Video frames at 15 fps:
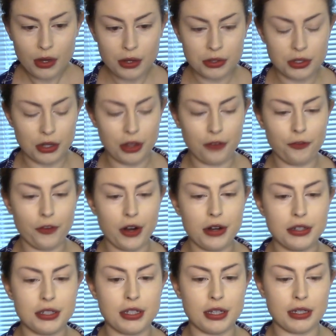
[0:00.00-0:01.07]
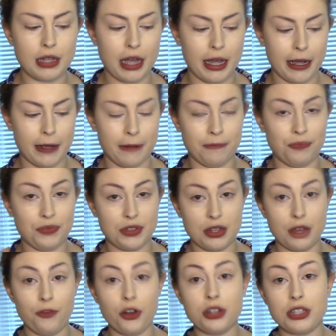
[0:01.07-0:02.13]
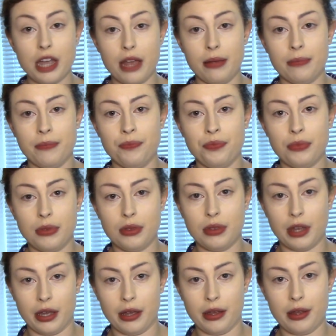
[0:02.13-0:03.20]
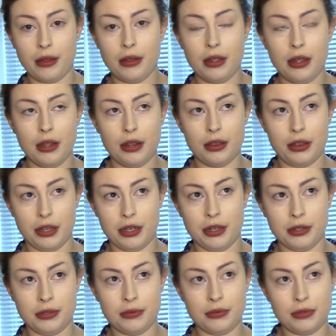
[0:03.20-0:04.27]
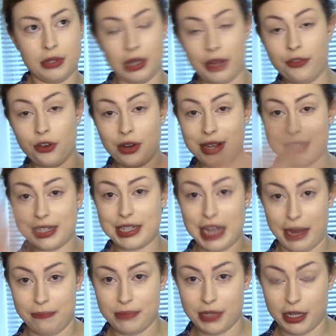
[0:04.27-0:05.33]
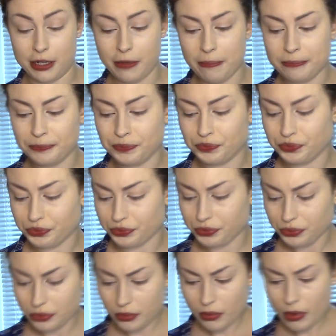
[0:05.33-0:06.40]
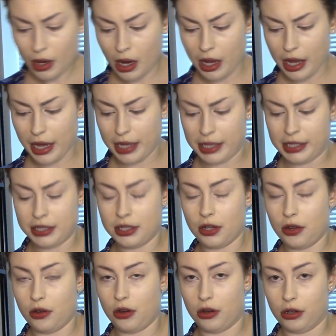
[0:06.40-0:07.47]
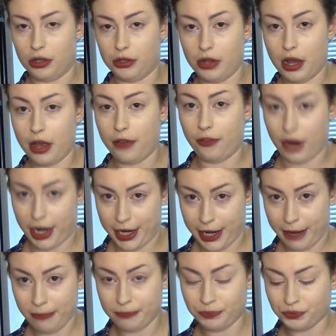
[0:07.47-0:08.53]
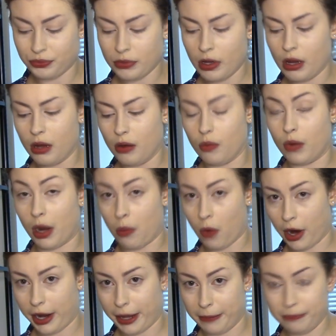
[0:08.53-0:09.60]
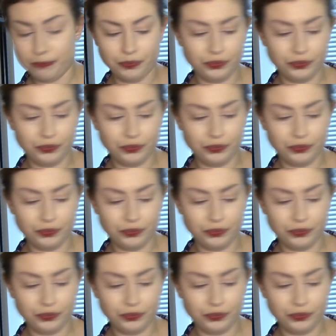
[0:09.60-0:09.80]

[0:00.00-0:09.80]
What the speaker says: So the first time that the delivery is attempted is on Friday when I'm working,